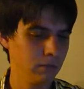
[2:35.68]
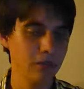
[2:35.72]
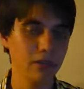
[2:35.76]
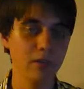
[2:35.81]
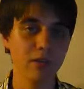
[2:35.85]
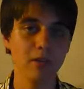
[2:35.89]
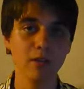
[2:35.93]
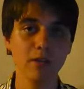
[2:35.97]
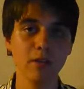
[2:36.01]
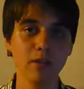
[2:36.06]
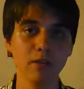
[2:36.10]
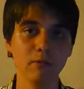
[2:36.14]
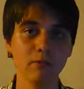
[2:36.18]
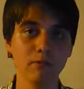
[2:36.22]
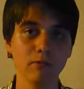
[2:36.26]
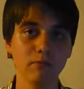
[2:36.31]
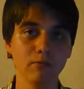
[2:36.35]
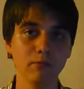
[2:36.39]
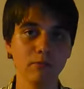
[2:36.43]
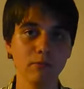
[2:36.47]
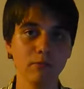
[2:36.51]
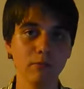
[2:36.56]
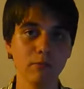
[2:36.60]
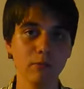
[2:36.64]
Let's see
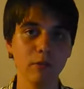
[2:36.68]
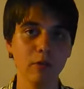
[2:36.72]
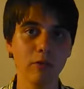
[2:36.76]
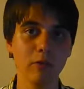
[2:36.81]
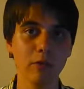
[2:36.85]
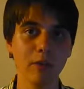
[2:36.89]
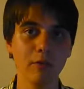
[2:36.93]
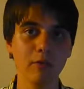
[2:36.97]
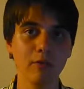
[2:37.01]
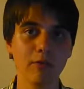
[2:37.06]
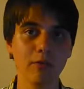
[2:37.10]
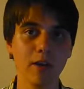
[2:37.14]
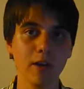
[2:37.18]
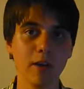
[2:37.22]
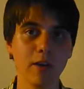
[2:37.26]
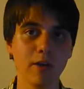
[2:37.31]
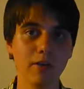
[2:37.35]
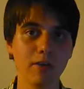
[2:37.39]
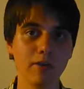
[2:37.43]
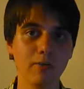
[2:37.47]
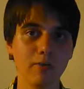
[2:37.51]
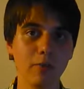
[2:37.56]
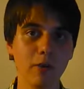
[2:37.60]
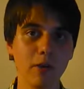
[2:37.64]
what Liberty
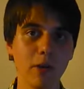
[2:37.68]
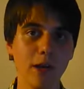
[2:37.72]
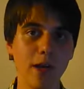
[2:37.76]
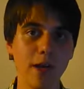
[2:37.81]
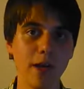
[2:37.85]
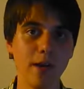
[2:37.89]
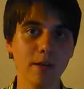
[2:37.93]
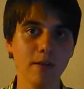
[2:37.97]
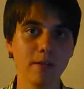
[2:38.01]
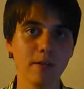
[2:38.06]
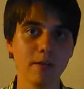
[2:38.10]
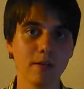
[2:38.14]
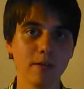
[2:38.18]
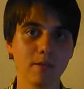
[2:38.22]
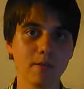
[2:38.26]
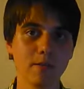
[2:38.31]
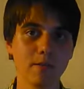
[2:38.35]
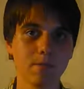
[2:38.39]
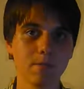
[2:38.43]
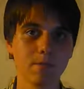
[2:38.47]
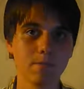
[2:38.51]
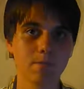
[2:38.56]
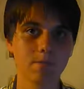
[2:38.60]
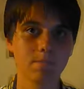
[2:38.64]
Ale really is.
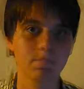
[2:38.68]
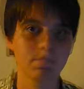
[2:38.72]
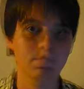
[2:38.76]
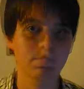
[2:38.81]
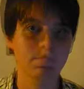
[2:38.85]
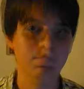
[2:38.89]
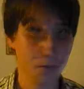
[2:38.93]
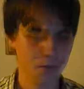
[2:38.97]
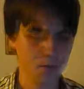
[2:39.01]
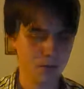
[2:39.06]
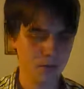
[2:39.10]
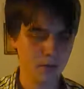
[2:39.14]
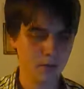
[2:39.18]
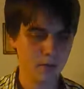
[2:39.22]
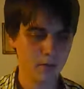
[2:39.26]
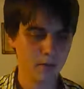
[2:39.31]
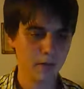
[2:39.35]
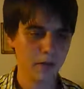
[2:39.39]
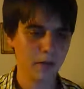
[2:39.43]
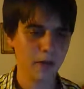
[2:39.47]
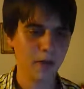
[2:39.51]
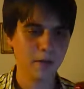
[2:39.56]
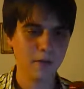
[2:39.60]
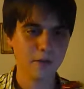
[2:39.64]

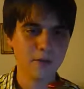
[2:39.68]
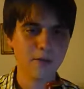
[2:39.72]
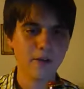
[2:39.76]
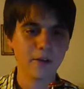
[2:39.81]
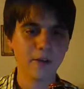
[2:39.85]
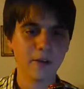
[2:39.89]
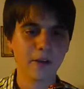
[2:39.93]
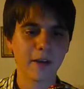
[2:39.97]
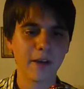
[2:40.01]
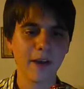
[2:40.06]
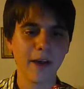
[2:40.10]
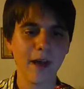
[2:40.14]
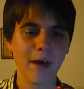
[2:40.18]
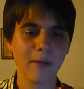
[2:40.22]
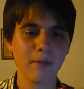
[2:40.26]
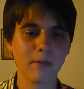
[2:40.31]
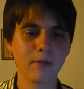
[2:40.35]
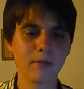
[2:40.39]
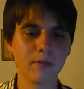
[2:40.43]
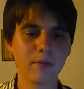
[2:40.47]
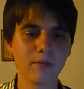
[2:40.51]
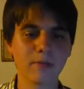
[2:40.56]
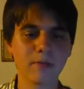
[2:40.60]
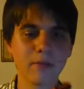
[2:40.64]
Let you see the cap.
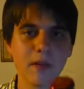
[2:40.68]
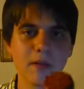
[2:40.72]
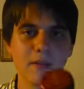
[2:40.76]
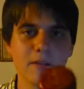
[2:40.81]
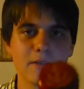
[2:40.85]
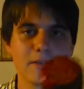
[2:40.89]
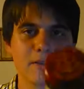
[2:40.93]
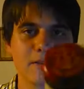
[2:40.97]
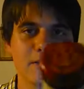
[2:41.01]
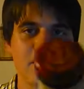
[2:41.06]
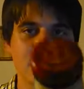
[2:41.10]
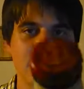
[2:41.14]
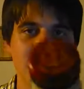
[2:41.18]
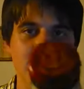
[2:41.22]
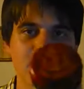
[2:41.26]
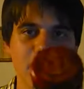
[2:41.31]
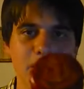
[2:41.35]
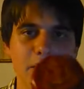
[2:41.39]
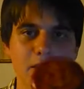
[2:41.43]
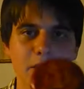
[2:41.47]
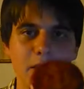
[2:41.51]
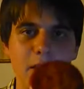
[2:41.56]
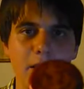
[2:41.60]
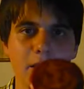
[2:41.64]
It's the
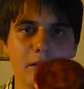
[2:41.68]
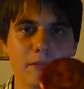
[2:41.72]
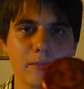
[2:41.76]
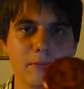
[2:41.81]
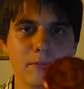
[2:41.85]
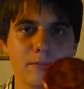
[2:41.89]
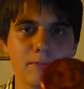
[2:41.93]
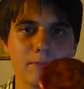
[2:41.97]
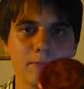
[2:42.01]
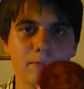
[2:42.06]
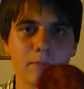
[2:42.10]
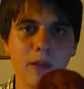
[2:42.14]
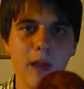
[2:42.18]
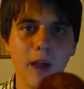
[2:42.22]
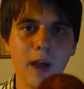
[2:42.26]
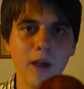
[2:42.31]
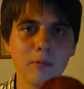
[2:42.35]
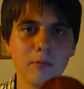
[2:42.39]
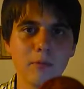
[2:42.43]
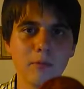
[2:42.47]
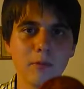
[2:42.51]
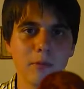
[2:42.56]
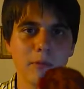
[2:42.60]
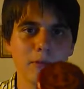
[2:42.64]
standard Anchor
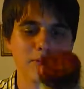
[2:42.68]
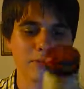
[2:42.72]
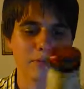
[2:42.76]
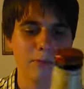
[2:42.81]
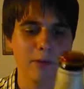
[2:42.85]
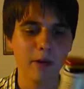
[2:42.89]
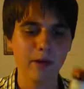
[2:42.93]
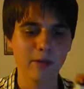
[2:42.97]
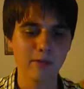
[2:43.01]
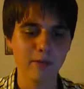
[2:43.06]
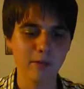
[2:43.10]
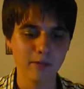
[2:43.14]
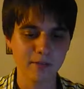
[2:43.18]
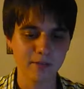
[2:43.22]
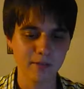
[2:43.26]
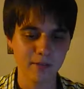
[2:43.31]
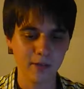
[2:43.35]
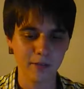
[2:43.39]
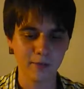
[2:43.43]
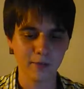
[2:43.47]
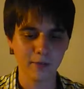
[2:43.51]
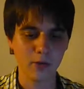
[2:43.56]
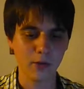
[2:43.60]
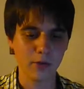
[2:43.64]
cap, but it's red this
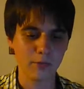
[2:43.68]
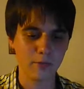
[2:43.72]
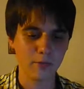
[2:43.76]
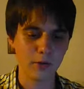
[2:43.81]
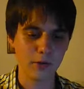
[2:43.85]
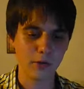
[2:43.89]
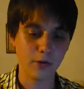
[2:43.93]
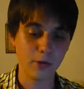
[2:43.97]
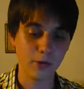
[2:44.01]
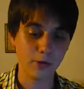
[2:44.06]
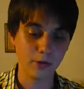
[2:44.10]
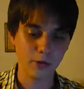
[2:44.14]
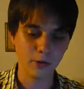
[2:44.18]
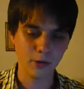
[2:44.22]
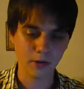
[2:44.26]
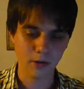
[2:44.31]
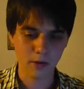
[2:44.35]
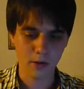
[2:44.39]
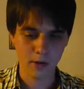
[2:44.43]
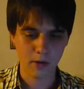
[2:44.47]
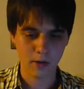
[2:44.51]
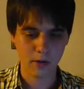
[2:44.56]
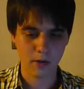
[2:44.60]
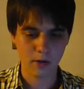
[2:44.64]
time, not blue,
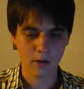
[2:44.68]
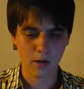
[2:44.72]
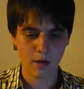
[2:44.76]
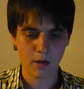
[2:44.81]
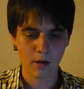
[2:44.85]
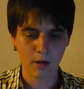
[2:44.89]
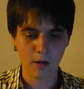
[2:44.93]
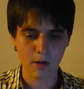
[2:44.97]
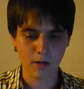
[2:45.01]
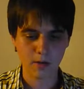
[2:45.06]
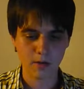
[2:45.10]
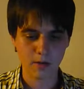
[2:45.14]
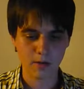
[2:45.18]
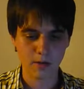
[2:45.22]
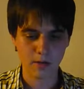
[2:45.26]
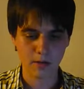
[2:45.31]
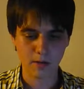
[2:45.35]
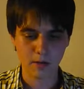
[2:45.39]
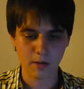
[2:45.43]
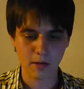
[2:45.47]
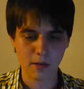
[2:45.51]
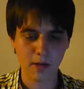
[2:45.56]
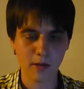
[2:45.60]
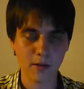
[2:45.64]
as
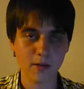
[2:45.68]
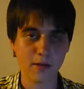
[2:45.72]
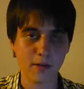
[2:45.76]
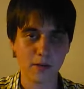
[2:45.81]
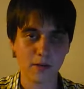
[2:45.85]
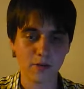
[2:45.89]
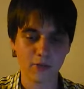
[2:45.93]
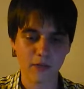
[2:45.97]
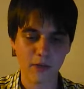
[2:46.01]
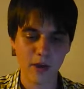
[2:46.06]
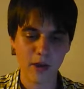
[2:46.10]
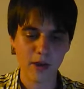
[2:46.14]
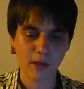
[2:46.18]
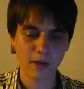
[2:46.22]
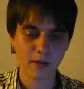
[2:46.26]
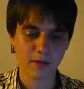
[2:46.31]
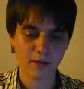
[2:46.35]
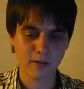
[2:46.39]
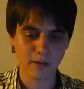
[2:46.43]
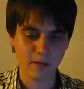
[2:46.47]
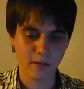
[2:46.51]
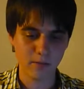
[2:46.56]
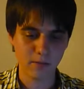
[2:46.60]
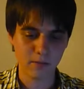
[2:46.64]
in the case of Anchor
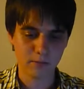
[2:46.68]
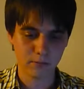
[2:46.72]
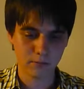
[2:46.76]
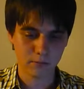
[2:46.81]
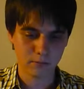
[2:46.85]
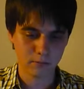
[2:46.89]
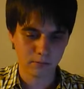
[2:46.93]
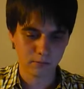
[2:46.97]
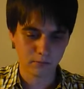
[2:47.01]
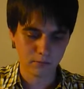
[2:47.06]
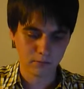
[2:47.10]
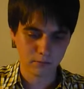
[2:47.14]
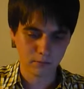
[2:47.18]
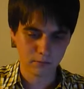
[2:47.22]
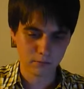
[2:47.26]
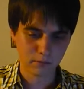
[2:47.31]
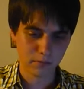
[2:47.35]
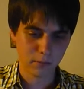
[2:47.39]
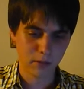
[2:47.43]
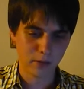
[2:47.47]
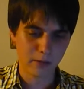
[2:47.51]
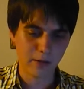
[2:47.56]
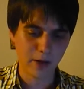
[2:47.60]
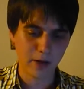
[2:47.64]
Steam.
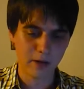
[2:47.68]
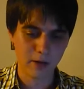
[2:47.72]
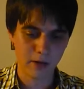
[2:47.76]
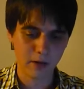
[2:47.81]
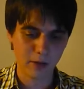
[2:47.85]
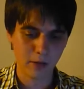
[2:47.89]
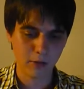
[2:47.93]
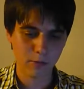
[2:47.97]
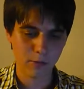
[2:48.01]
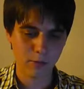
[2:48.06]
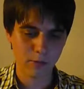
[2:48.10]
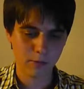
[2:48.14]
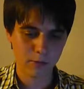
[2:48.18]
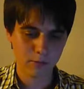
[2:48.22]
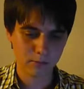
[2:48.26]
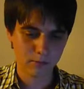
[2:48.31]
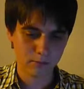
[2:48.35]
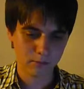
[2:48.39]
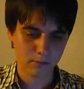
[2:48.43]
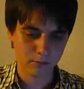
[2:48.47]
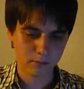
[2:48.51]
Crack it open.